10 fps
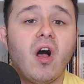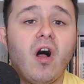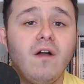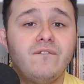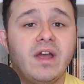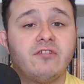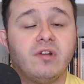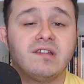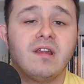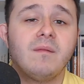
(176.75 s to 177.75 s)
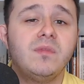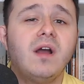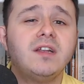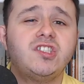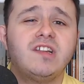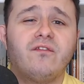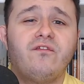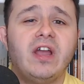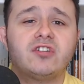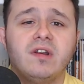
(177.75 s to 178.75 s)
all veterans, not just
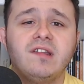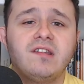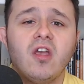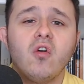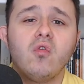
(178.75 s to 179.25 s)
veterans